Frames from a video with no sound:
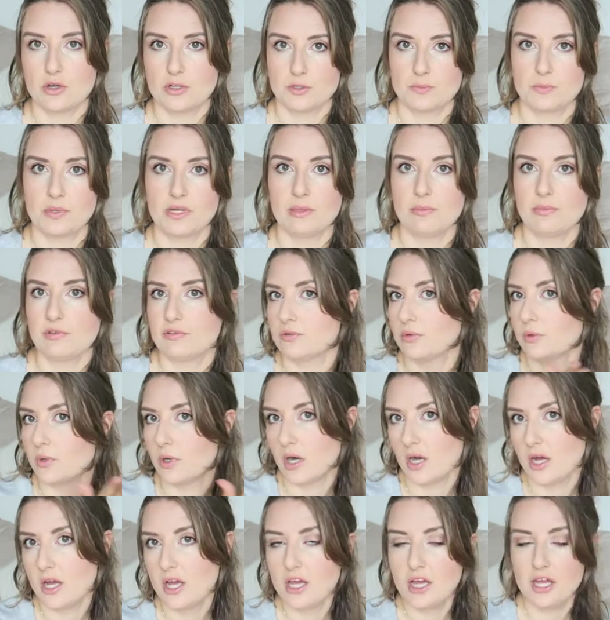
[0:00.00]
hospital
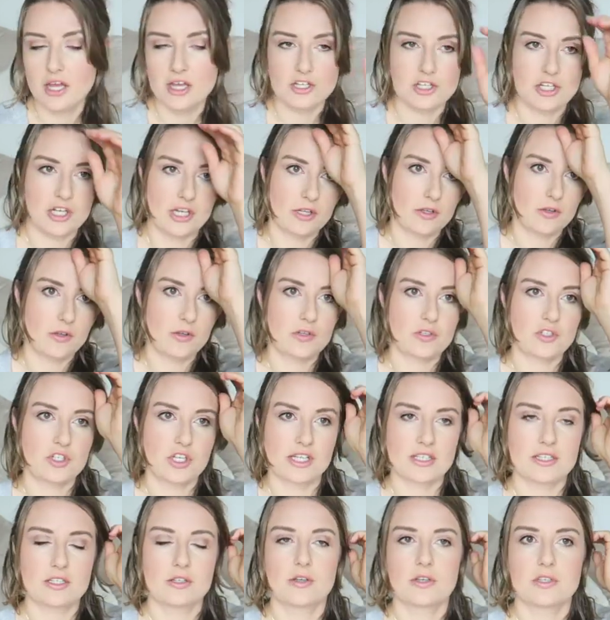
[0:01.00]
before
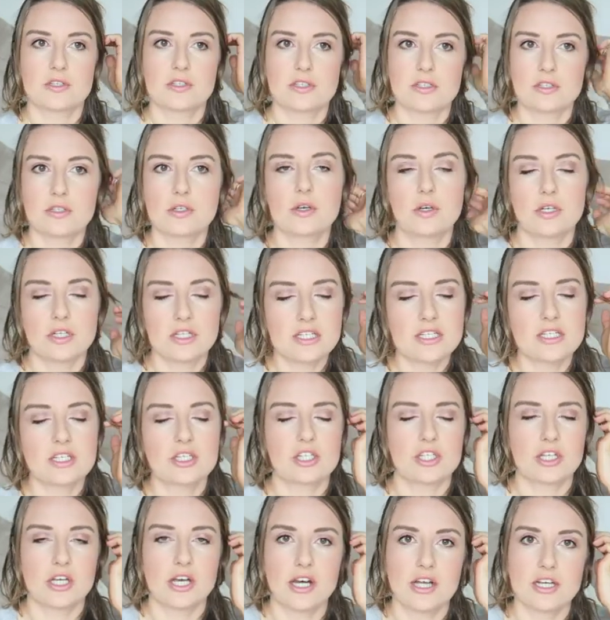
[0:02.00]
Jackson got
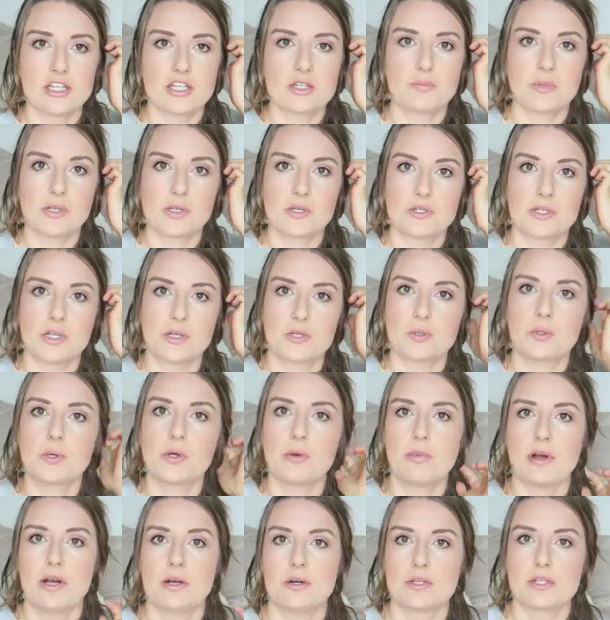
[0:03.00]
discharged, because I talk
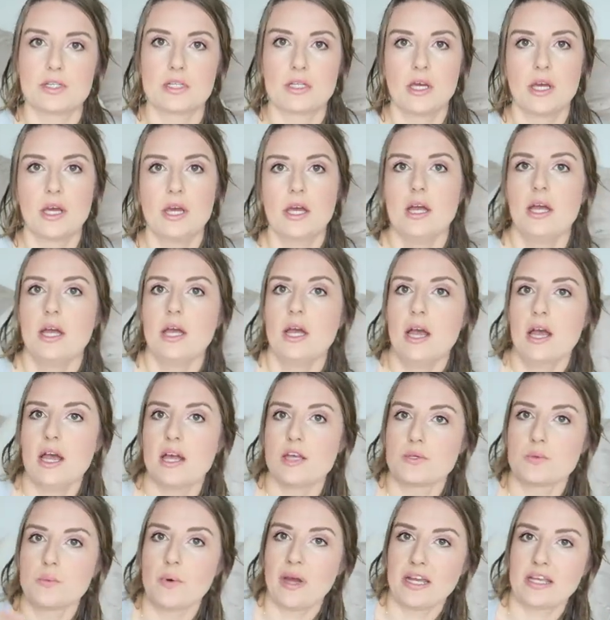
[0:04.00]
about
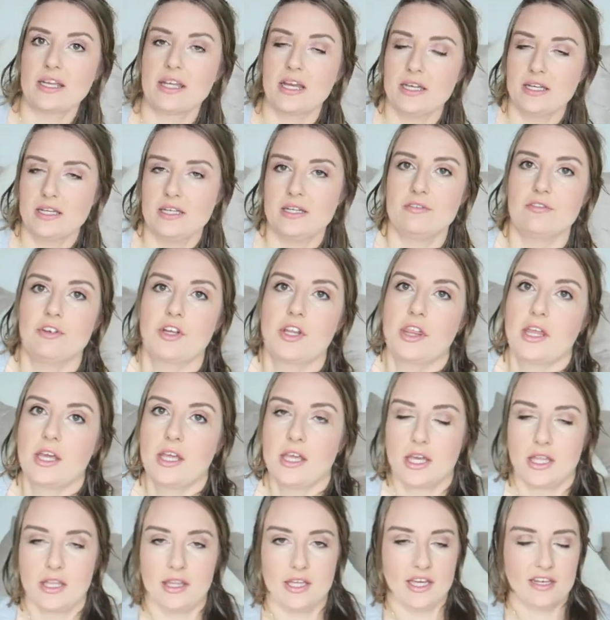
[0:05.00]
his weight gain and
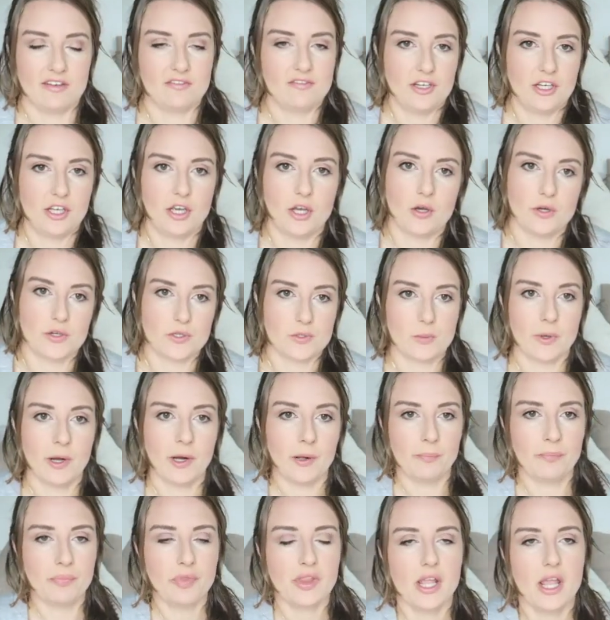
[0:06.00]
everything in that video as
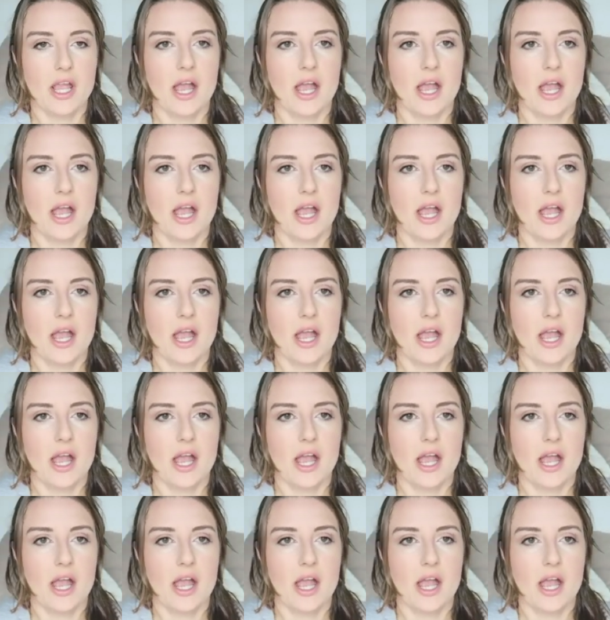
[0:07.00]
well.